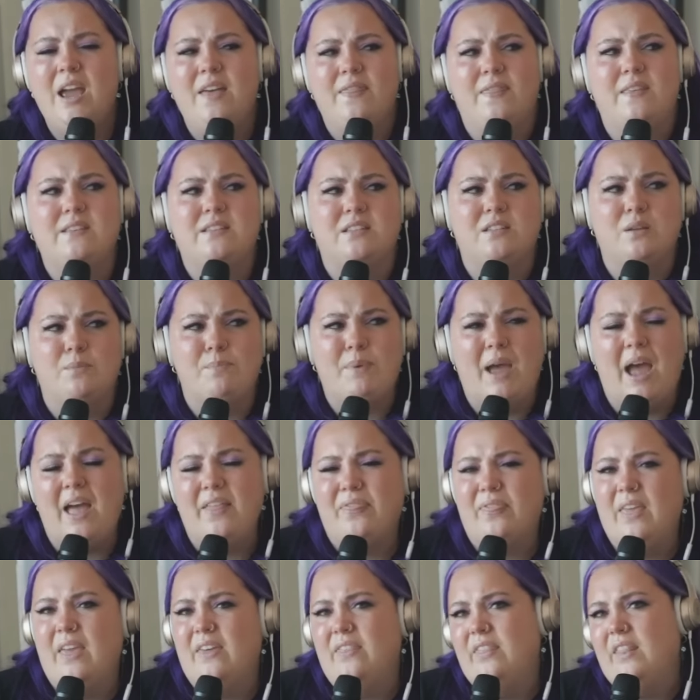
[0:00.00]
This is a
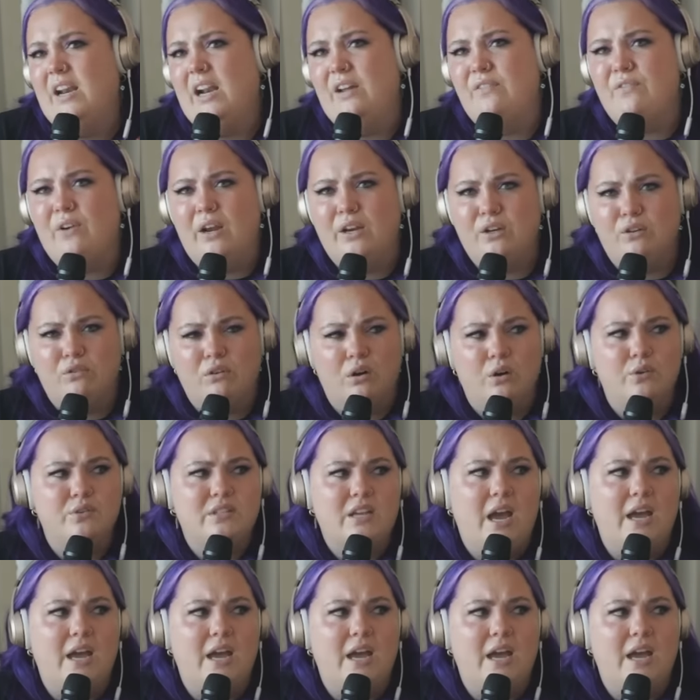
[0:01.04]
bad thing that I find gross.